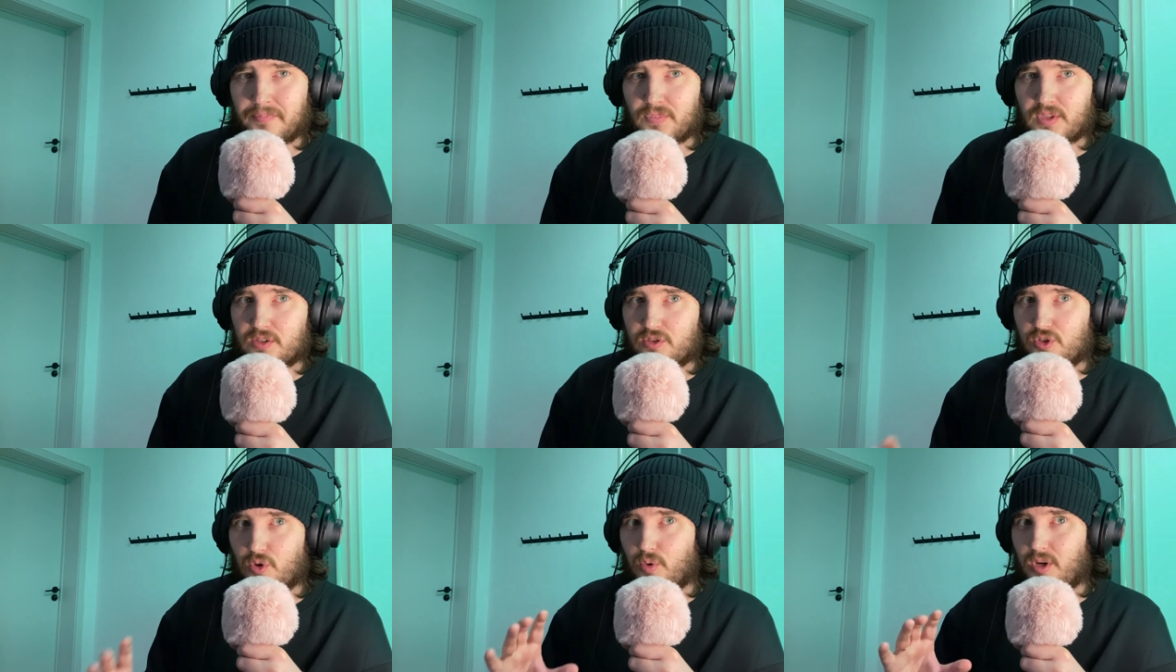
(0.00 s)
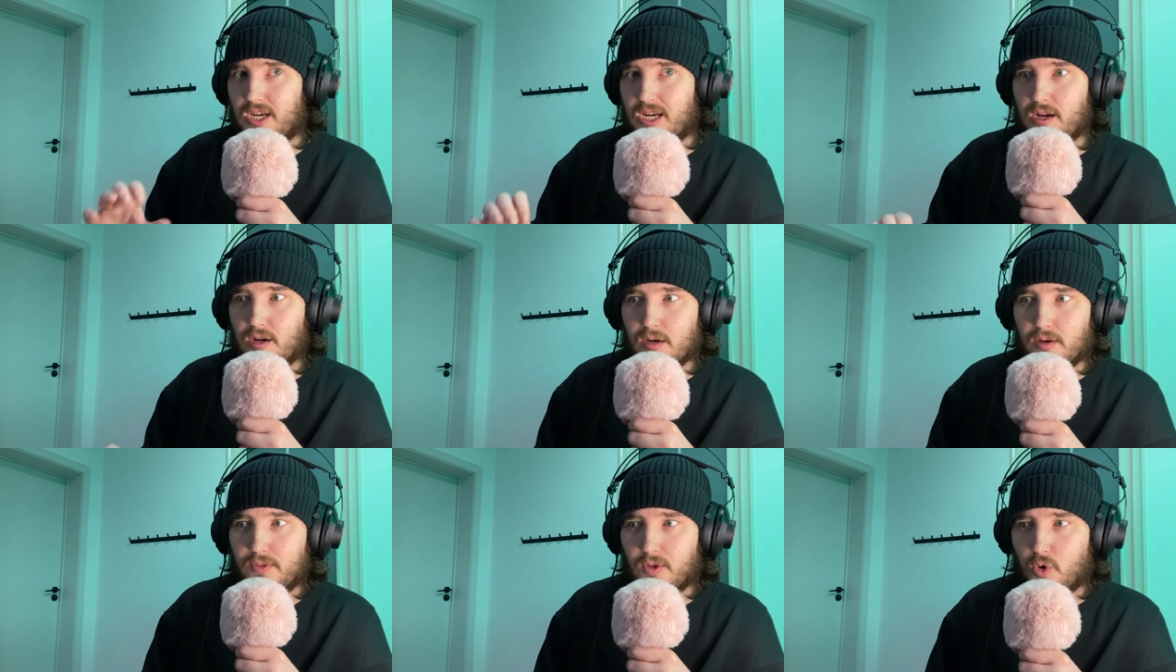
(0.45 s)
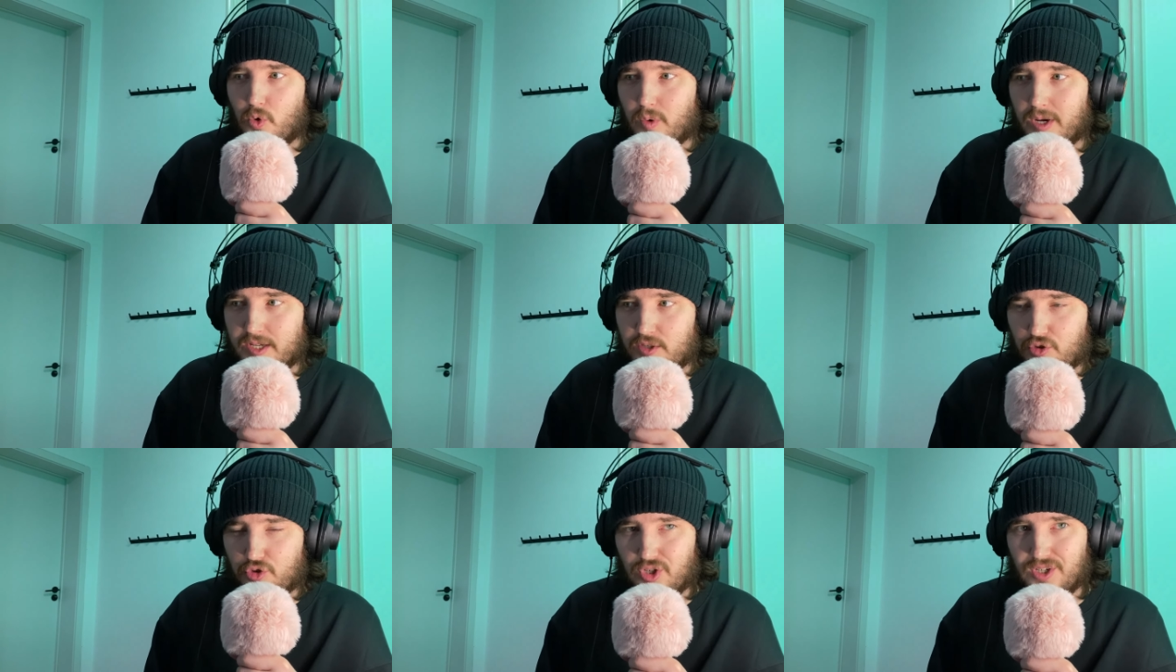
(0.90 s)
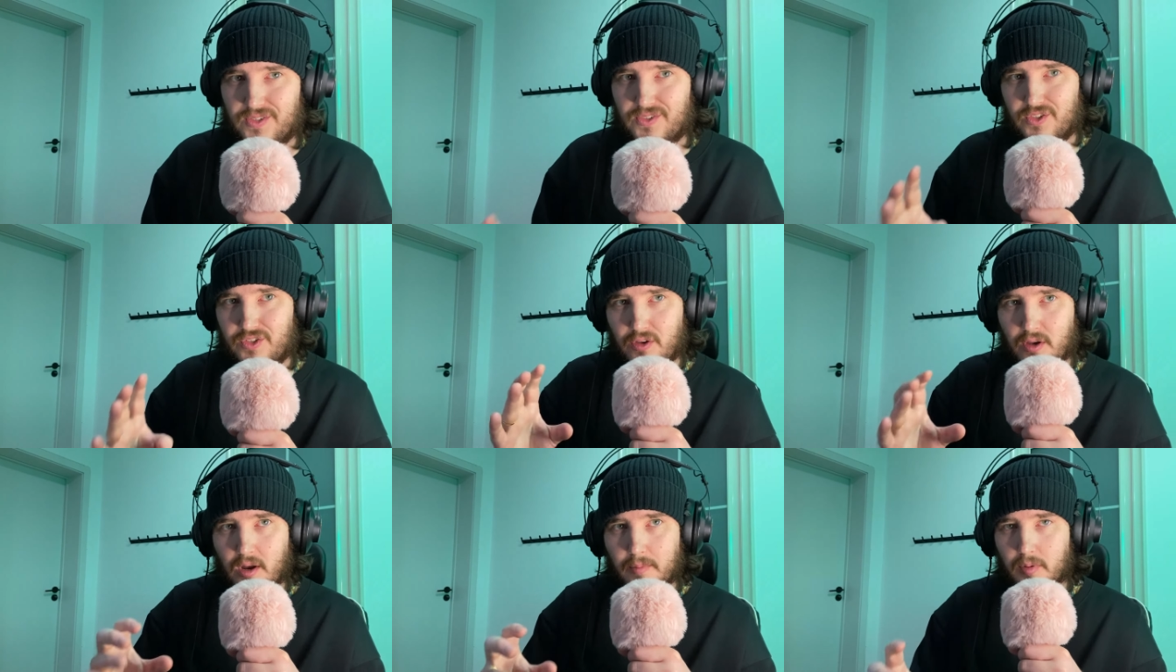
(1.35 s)
So here are the
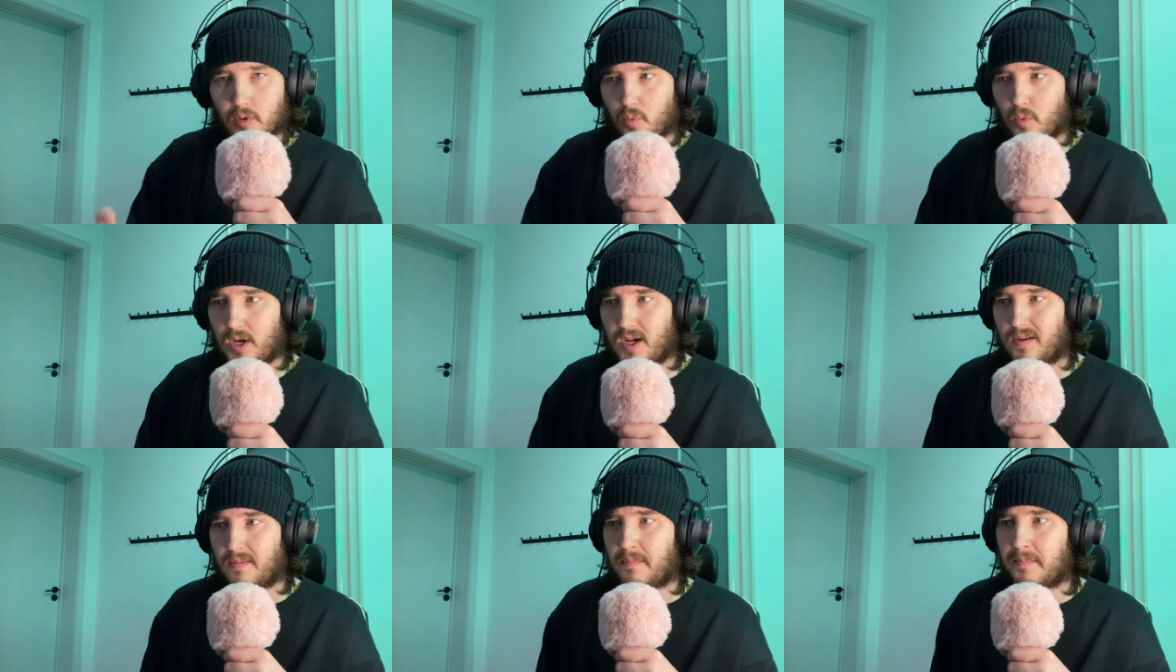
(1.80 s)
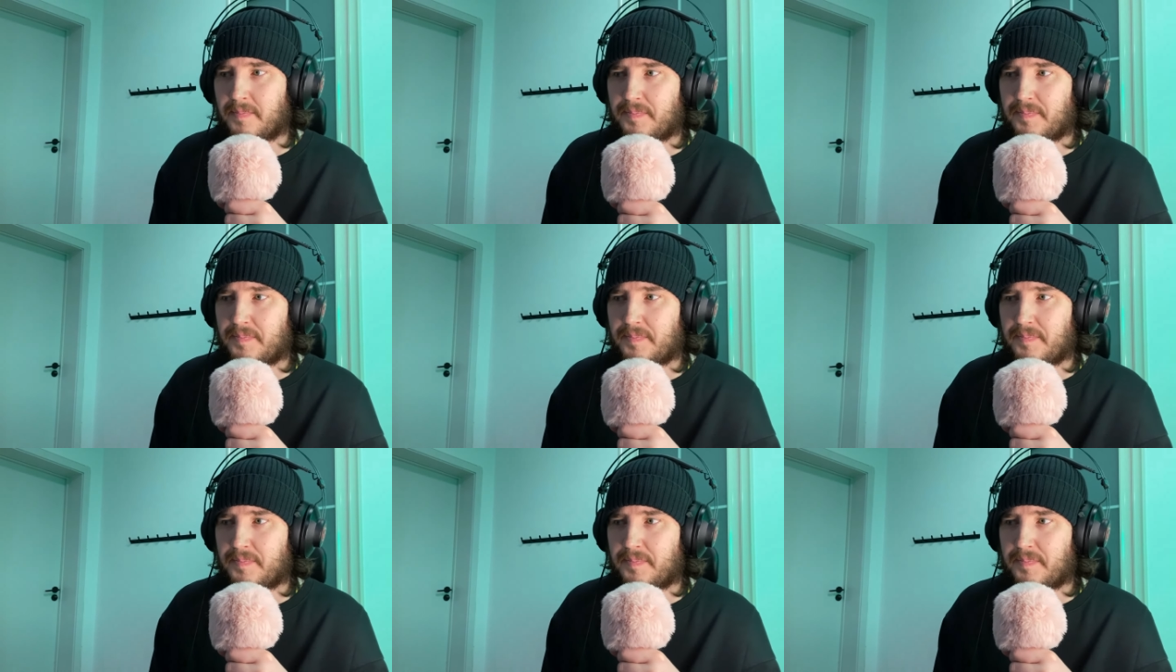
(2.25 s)
questions. Number 1,